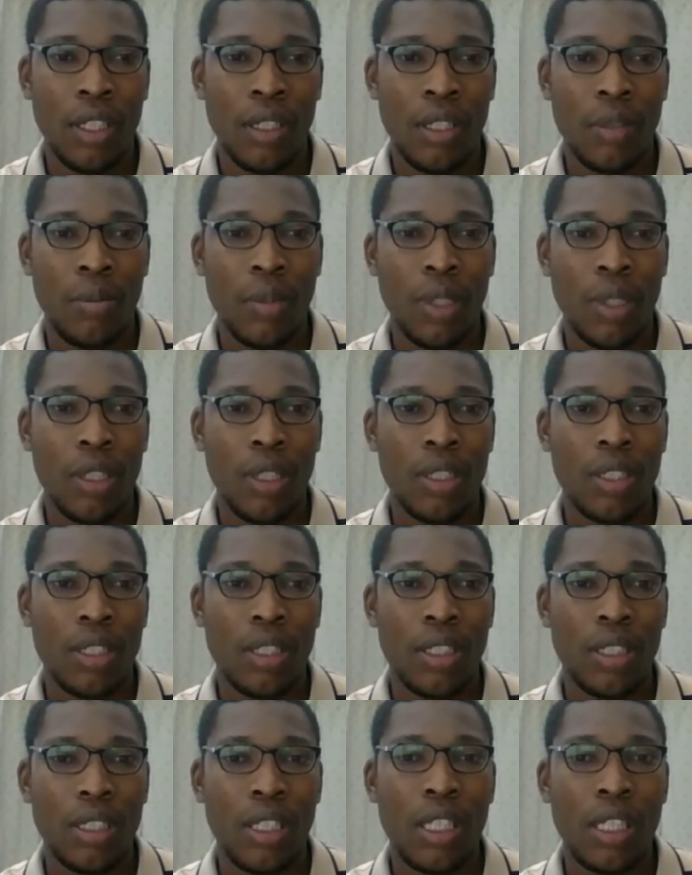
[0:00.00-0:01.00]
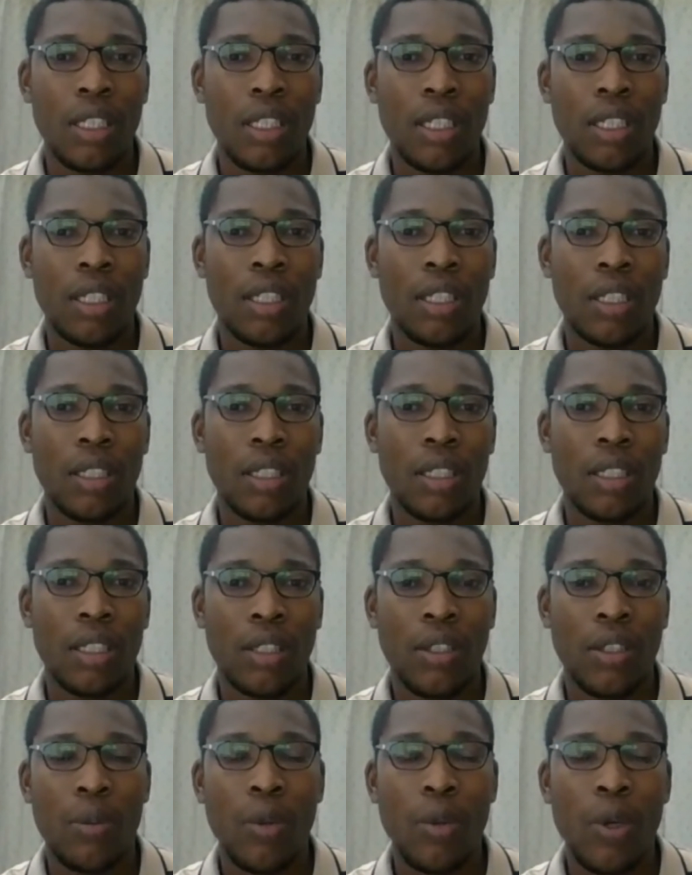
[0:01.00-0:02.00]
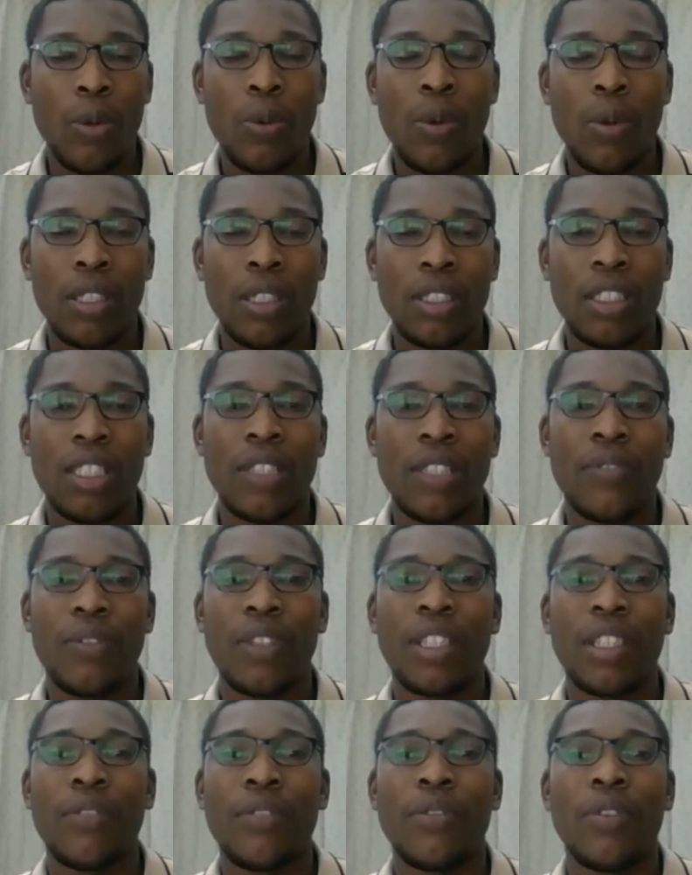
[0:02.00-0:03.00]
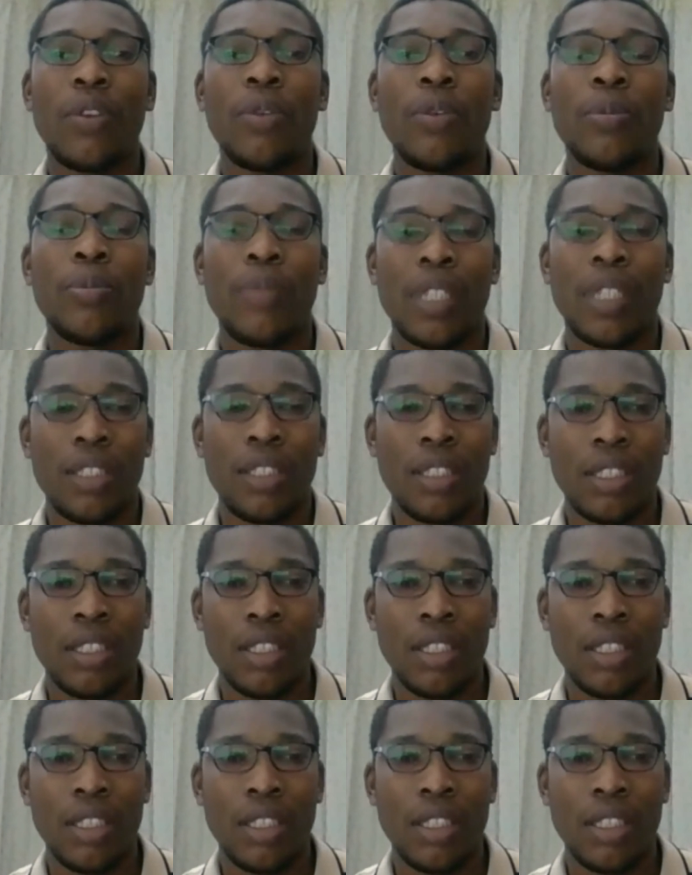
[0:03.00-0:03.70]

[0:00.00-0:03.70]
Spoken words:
Because the Commonwealth is for development.